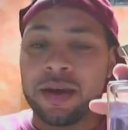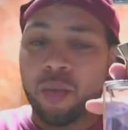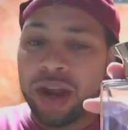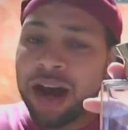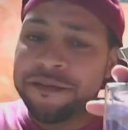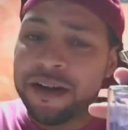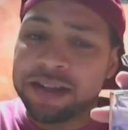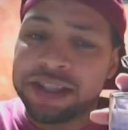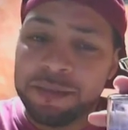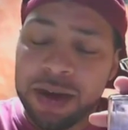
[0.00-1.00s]
When I
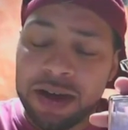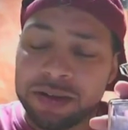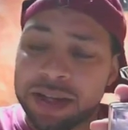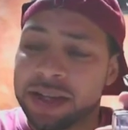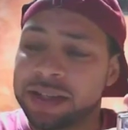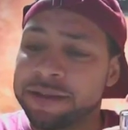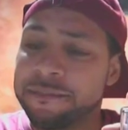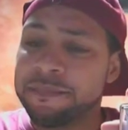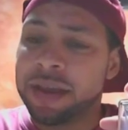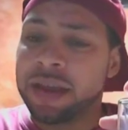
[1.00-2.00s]
first smelled this,
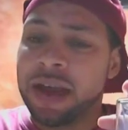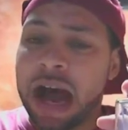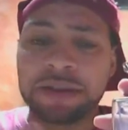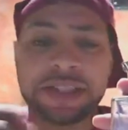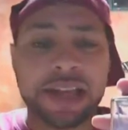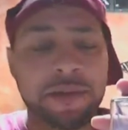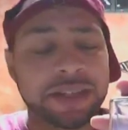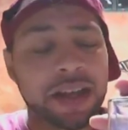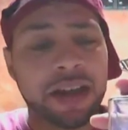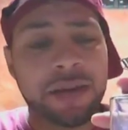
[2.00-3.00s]
I was I
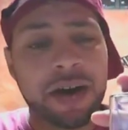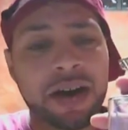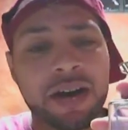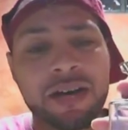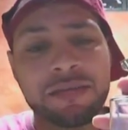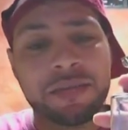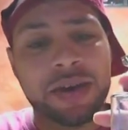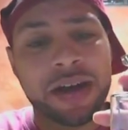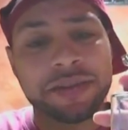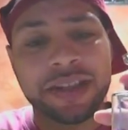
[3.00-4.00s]
was telling my
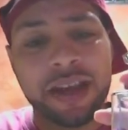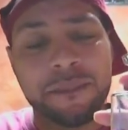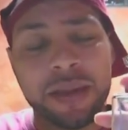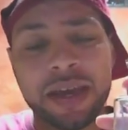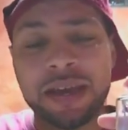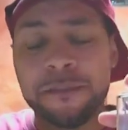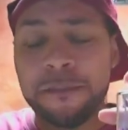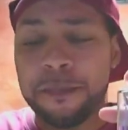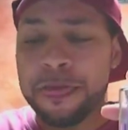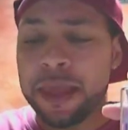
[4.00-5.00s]
homeboy, I was like, man,
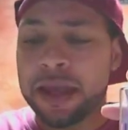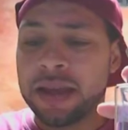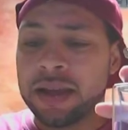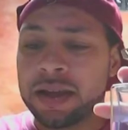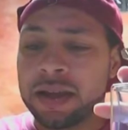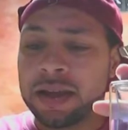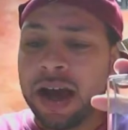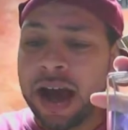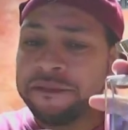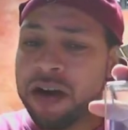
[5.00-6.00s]

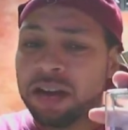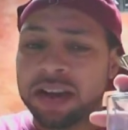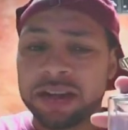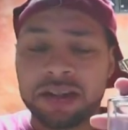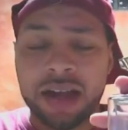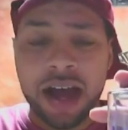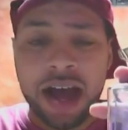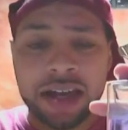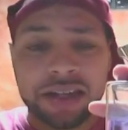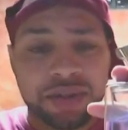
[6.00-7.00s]
I found a I
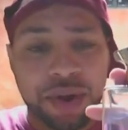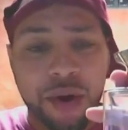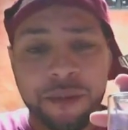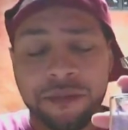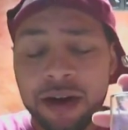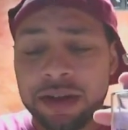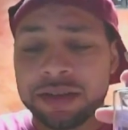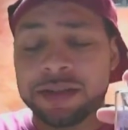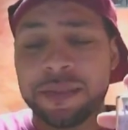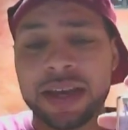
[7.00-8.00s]
got a dope
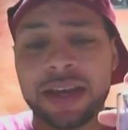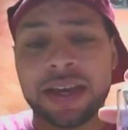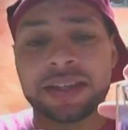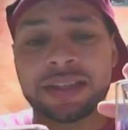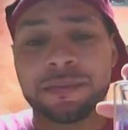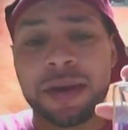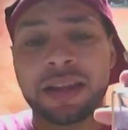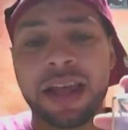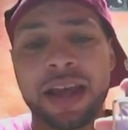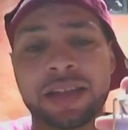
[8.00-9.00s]
fragrance, man. It
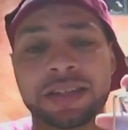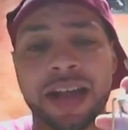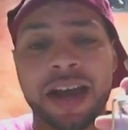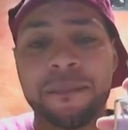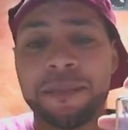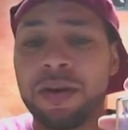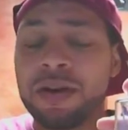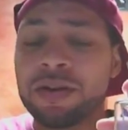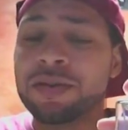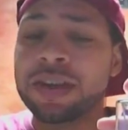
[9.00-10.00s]
smelled like John
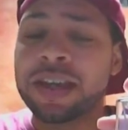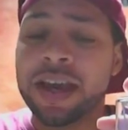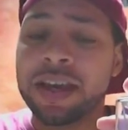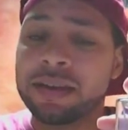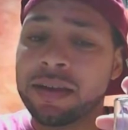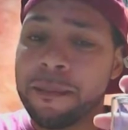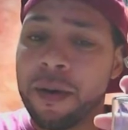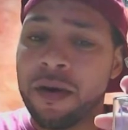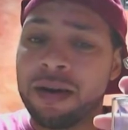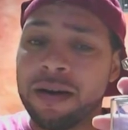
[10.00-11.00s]
Paul Gaultier
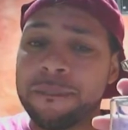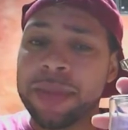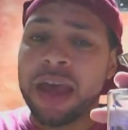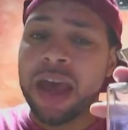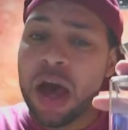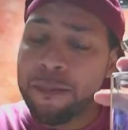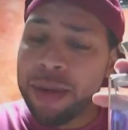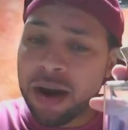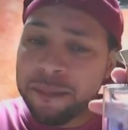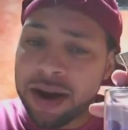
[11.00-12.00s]
Lamar and
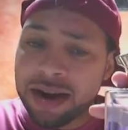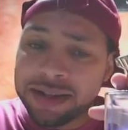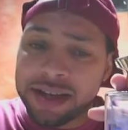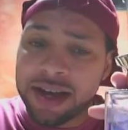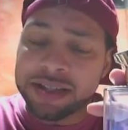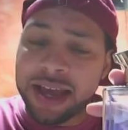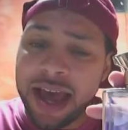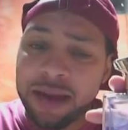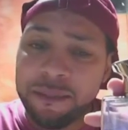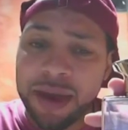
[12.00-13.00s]
Burberry Touch
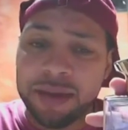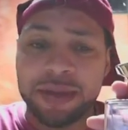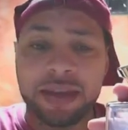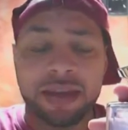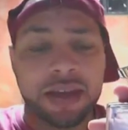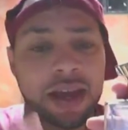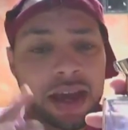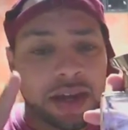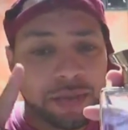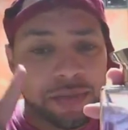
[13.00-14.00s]
had a baby.
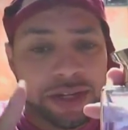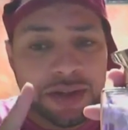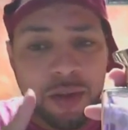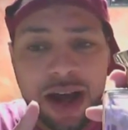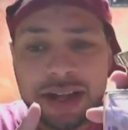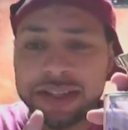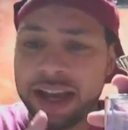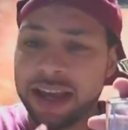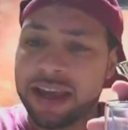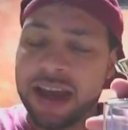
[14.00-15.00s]
And the reason why I
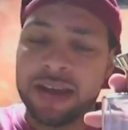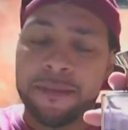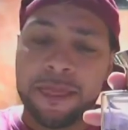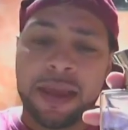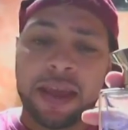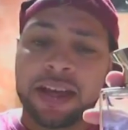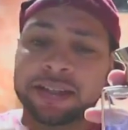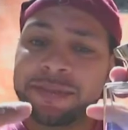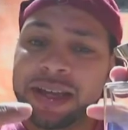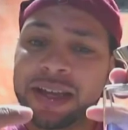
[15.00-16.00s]
say that
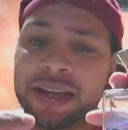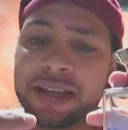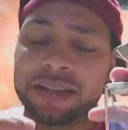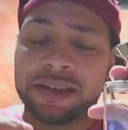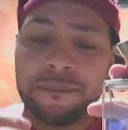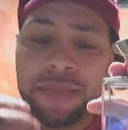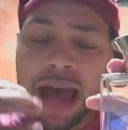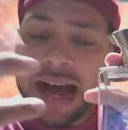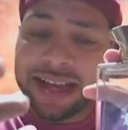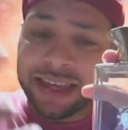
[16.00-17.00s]
is because
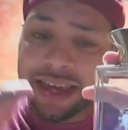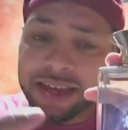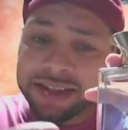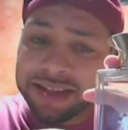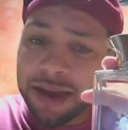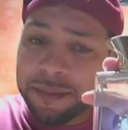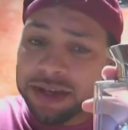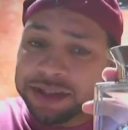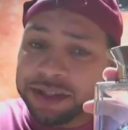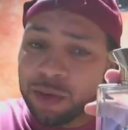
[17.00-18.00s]
I get some of
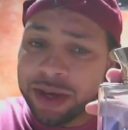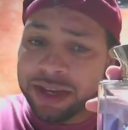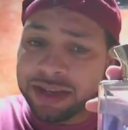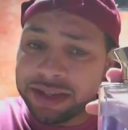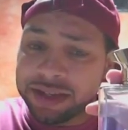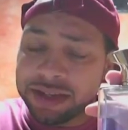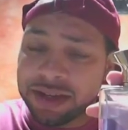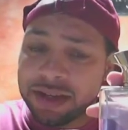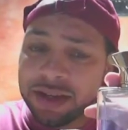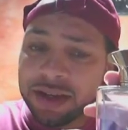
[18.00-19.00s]
the sweetness
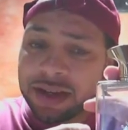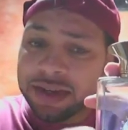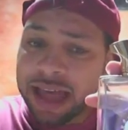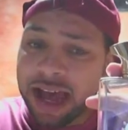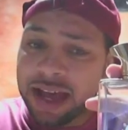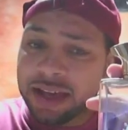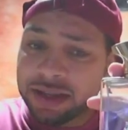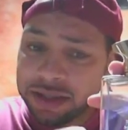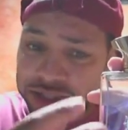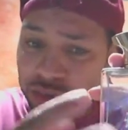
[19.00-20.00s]
that
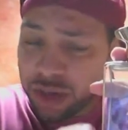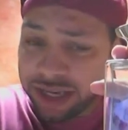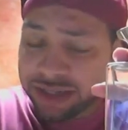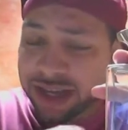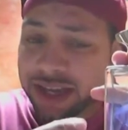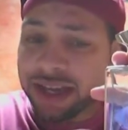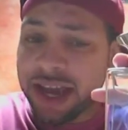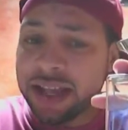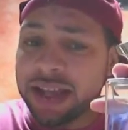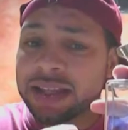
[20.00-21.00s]
the sweet
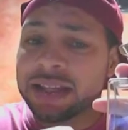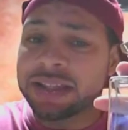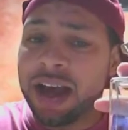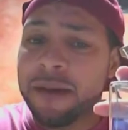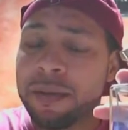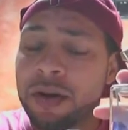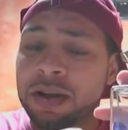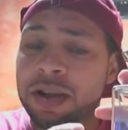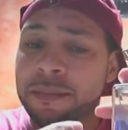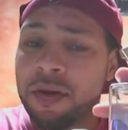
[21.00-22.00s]
DNA that the Jean
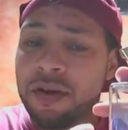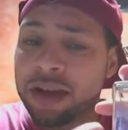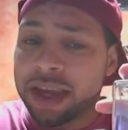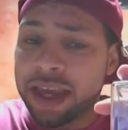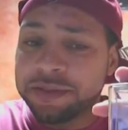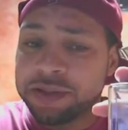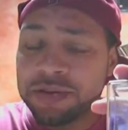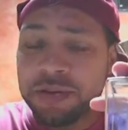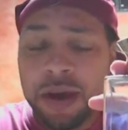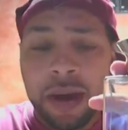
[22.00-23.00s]
Paul Le Male gives
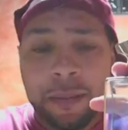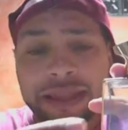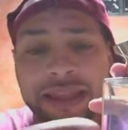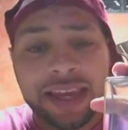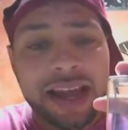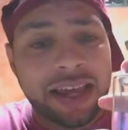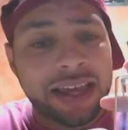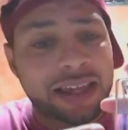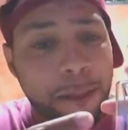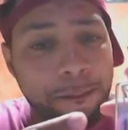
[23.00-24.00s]
you, but then I
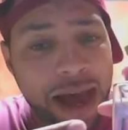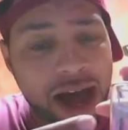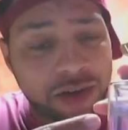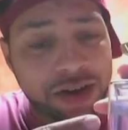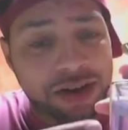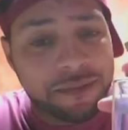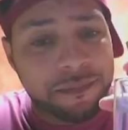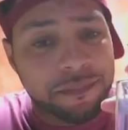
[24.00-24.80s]
get the powder,